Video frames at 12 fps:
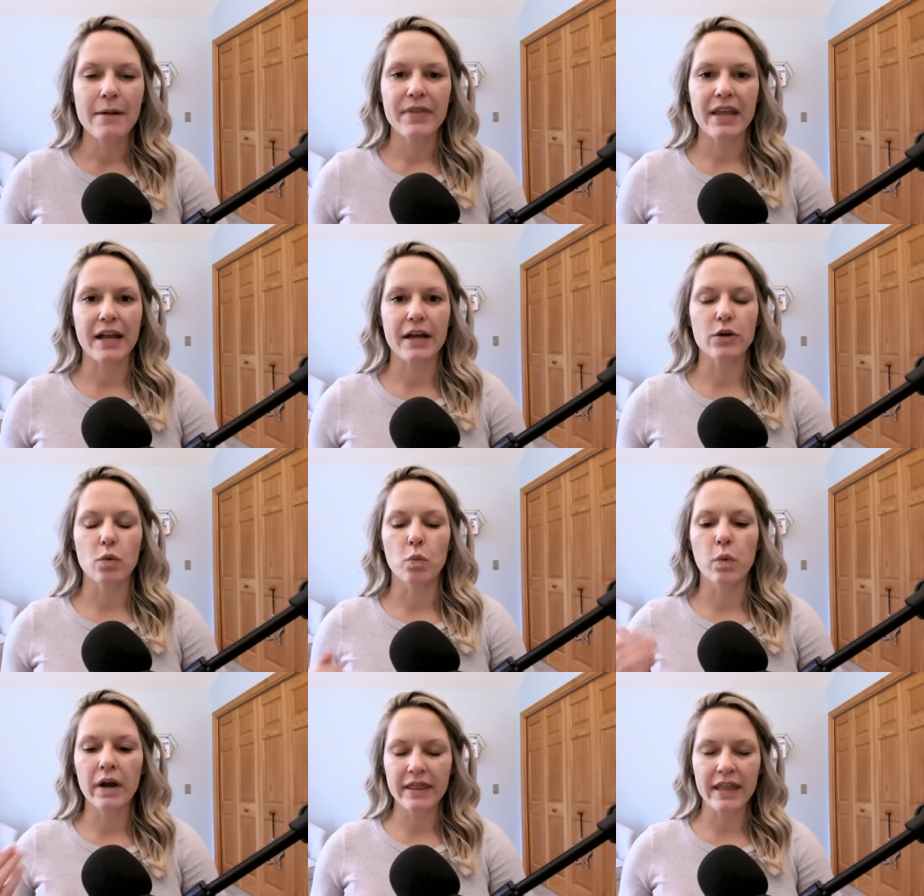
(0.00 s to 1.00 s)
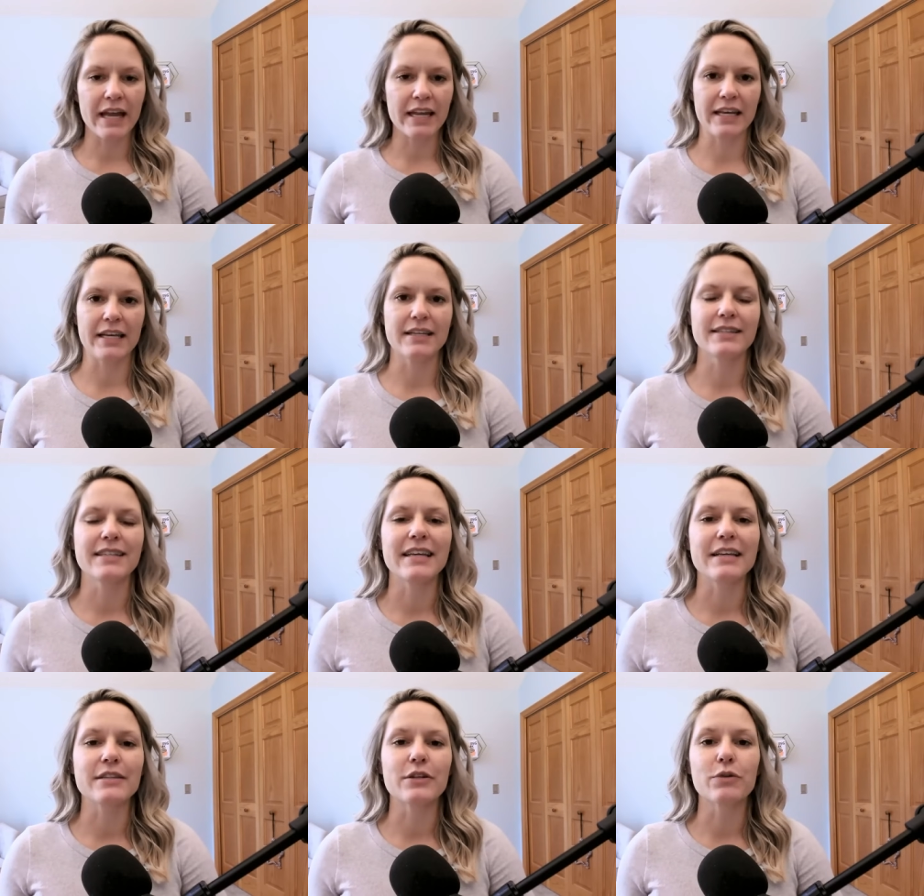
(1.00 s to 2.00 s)
And what that is,
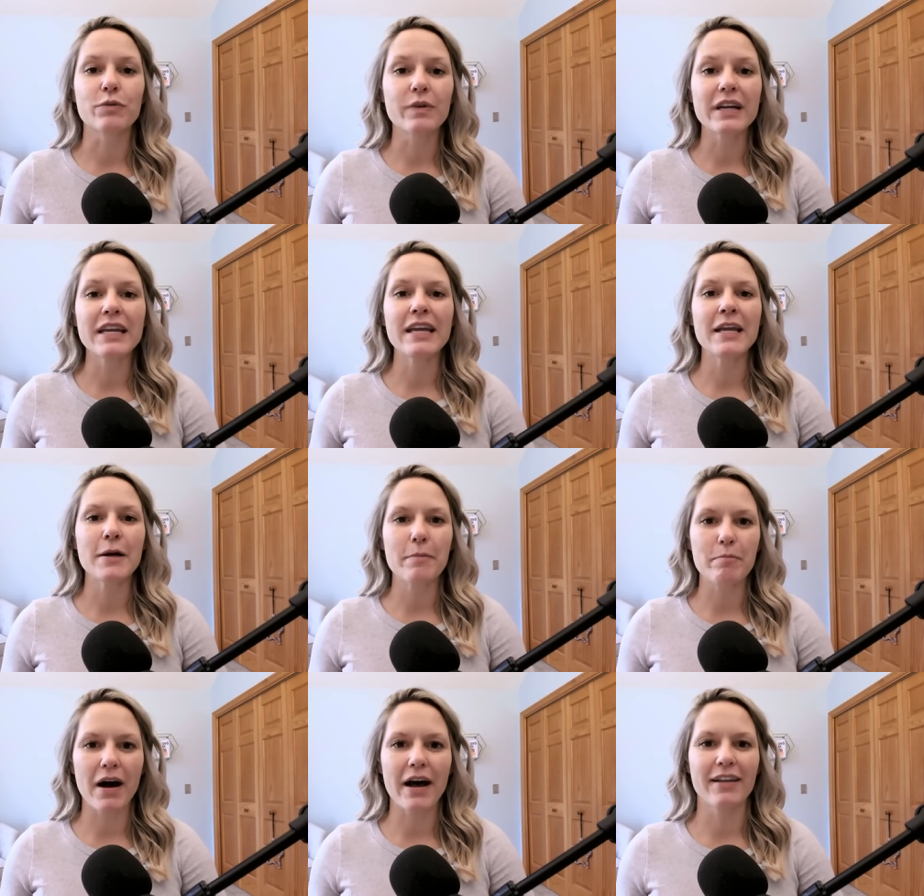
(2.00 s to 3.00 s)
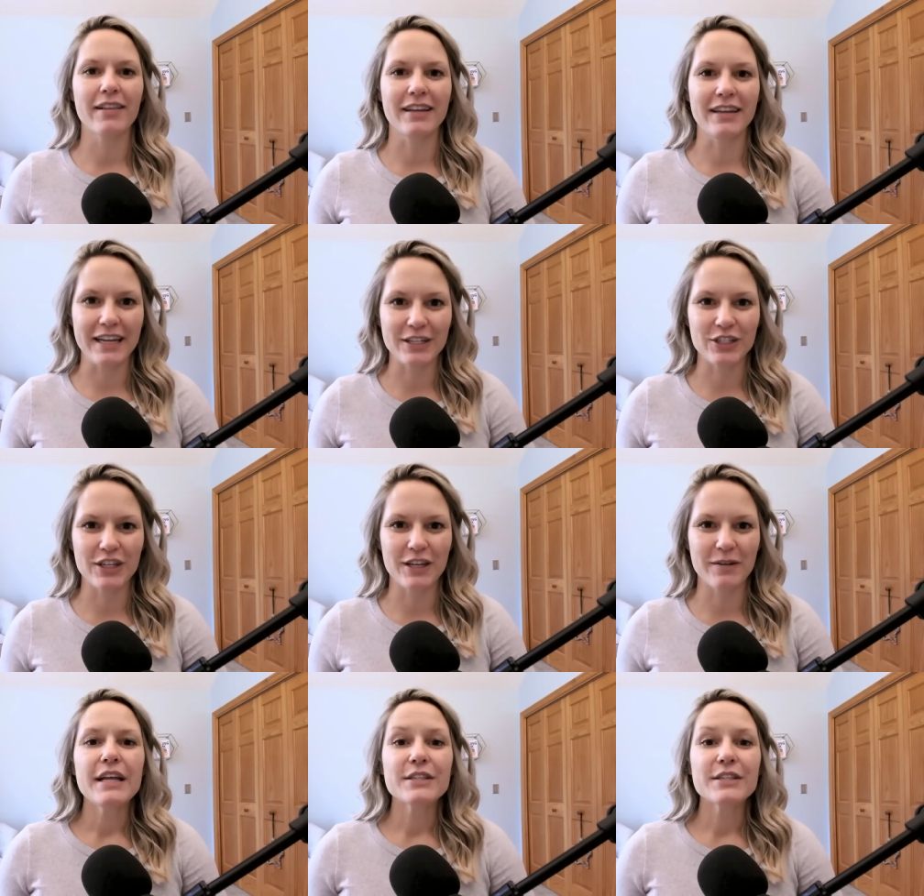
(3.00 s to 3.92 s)
is remyelination.